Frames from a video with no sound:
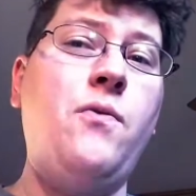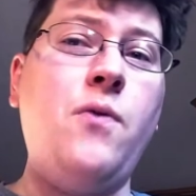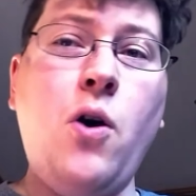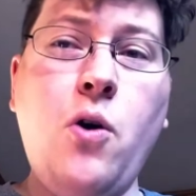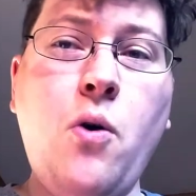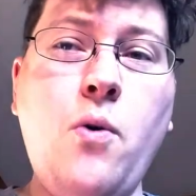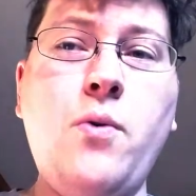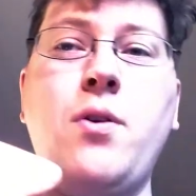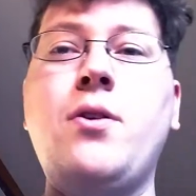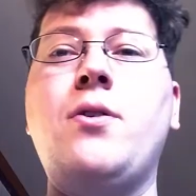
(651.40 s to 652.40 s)

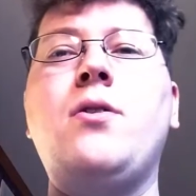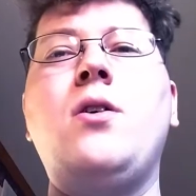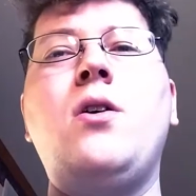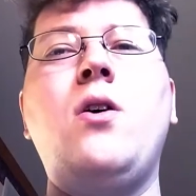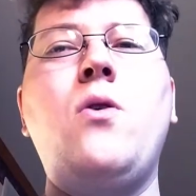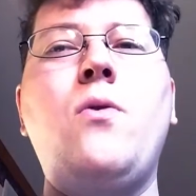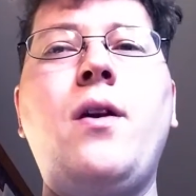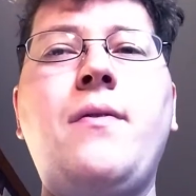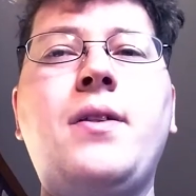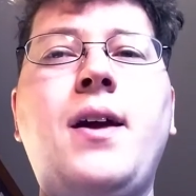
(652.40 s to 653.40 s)
phone or
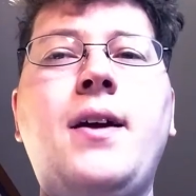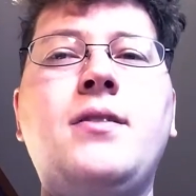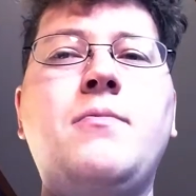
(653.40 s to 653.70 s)
whatever the case